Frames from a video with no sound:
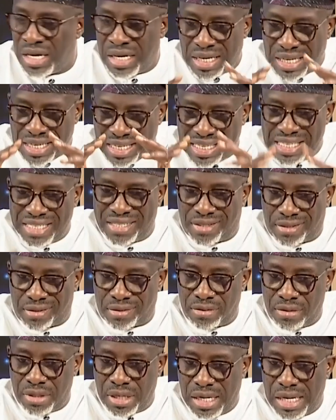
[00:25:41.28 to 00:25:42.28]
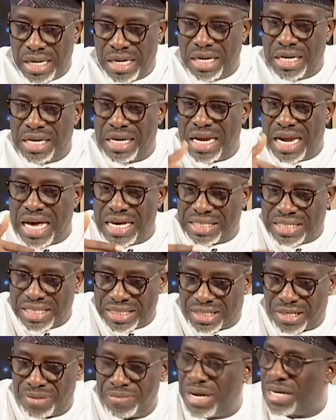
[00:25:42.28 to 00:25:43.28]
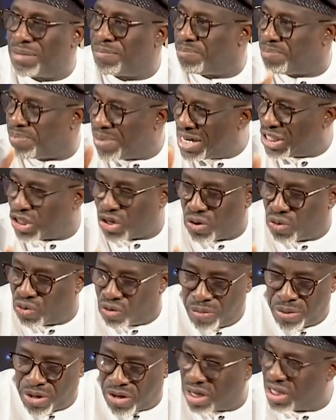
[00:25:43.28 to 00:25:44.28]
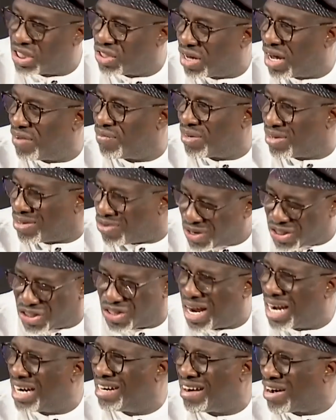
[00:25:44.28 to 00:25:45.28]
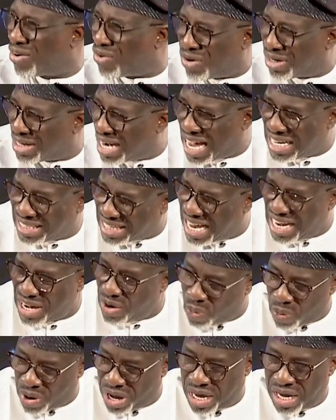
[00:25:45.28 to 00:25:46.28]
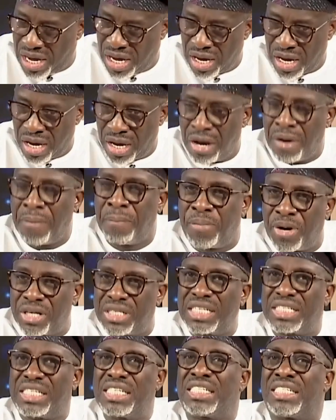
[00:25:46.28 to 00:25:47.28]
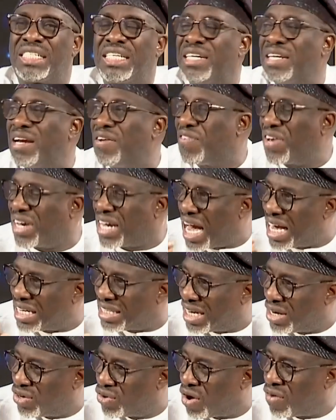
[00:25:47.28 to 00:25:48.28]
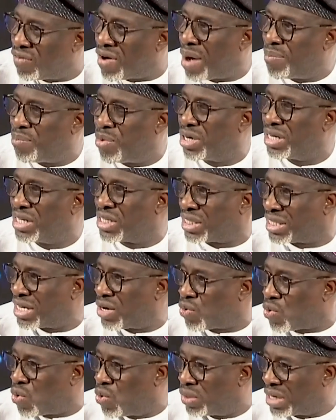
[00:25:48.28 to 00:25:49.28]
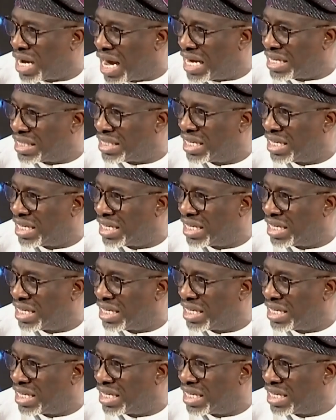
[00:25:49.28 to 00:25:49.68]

is a legitimate pressure group because it's not even constitutionally recognized anyway. But it is significant enough among the stakeholders